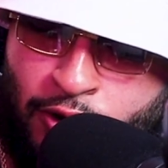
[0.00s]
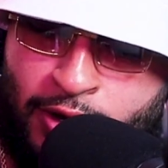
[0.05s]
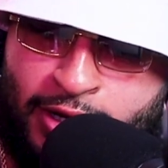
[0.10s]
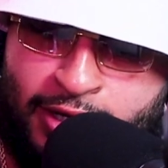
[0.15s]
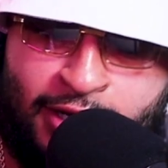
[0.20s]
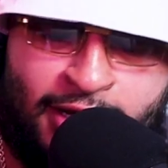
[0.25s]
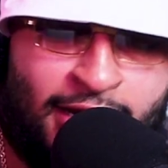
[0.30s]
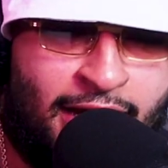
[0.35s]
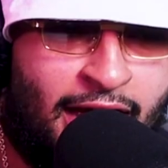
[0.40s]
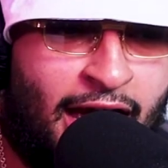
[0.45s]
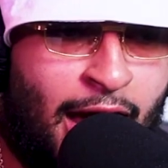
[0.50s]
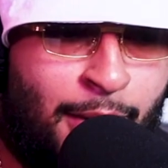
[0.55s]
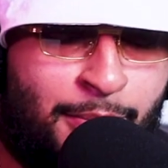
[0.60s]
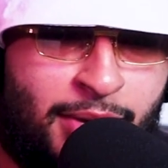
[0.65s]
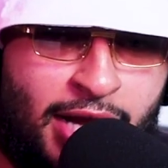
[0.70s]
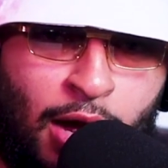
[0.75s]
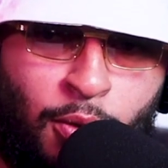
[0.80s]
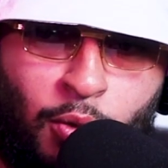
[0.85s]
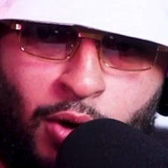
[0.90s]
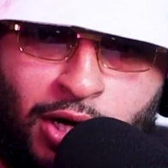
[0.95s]
And I mean, I
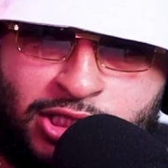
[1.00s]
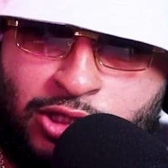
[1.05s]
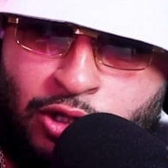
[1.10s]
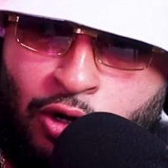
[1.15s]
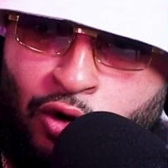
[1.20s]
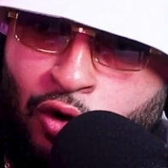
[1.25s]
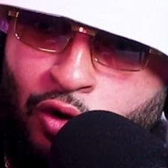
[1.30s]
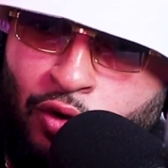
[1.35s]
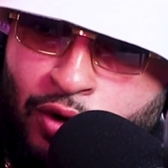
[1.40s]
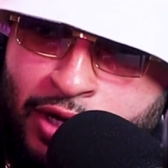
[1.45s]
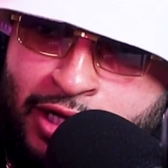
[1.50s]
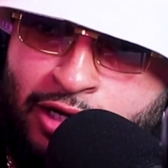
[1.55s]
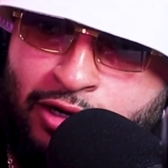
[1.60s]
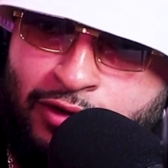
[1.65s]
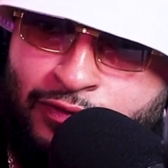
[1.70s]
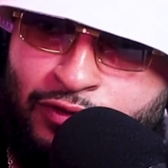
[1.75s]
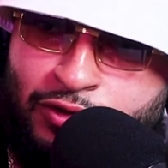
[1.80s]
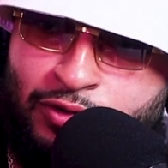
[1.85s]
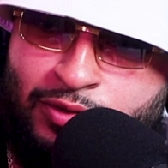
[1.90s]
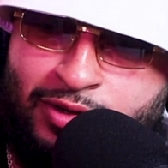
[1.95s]
watched the whole
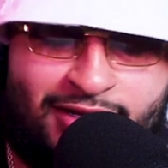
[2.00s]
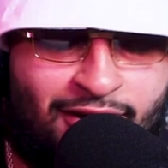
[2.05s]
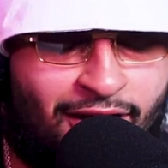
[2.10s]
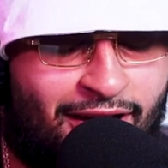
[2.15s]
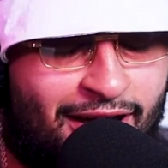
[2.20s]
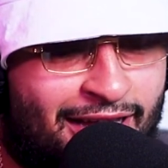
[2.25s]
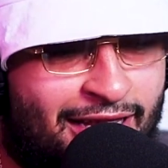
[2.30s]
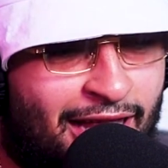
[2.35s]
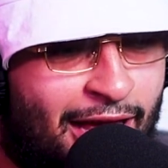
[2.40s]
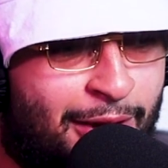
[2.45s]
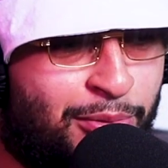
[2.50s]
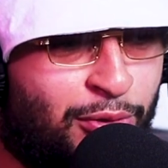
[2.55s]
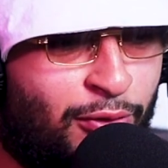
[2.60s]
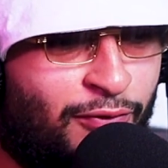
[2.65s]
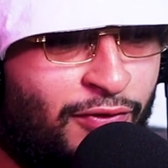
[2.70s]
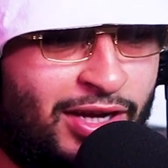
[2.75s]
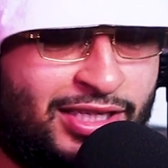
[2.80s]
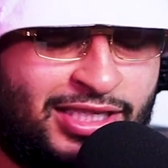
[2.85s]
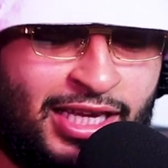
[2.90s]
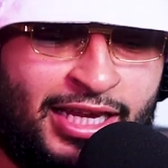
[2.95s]
interview, dog. I like
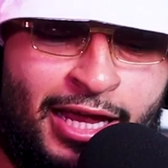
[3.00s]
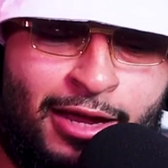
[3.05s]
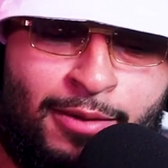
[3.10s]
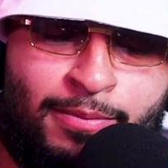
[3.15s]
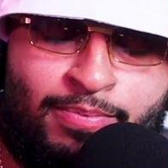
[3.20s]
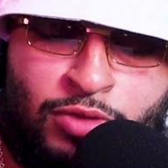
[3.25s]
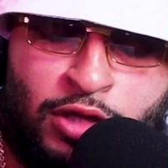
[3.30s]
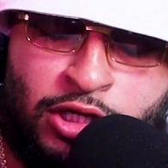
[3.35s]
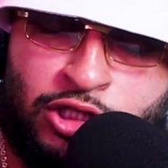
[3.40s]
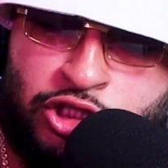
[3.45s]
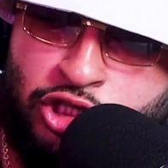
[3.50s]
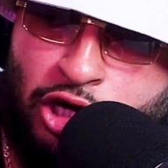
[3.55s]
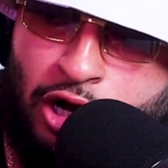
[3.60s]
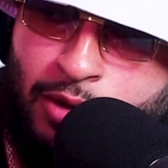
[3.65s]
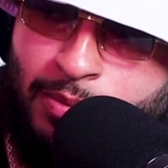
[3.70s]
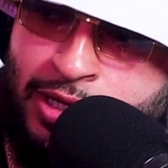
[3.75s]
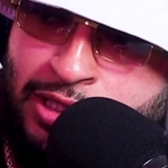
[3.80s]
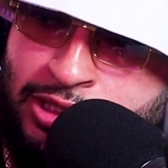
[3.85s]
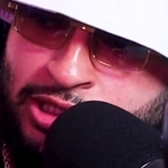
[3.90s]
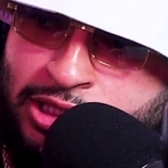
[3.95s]
Blueface, and him, Sharp,
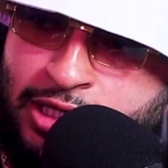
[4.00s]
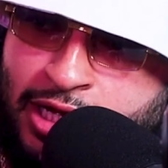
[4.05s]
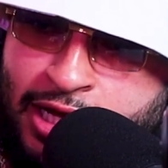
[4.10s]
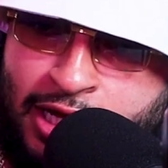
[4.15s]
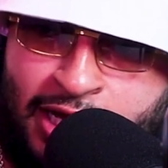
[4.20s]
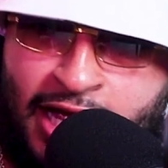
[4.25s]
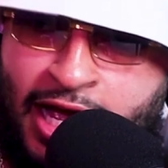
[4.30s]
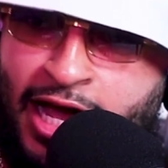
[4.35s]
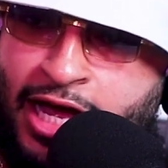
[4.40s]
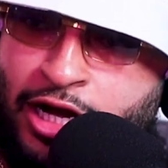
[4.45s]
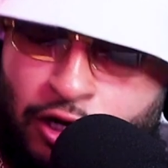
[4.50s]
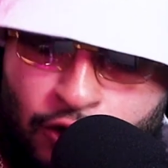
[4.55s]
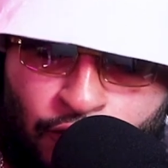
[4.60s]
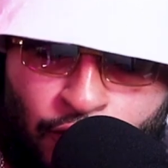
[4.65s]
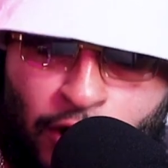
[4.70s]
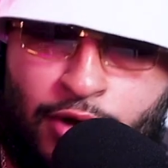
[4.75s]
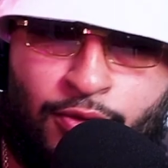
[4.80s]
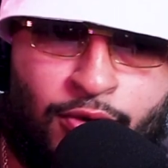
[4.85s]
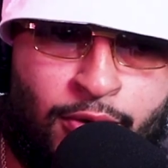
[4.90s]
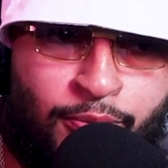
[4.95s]
and Gina had a
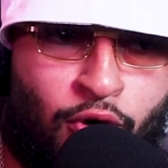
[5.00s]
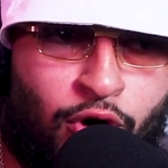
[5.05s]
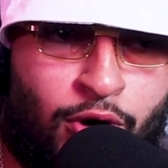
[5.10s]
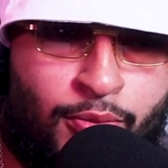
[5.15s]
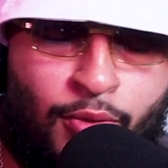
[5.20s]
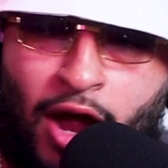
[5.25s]
great rapport, bro.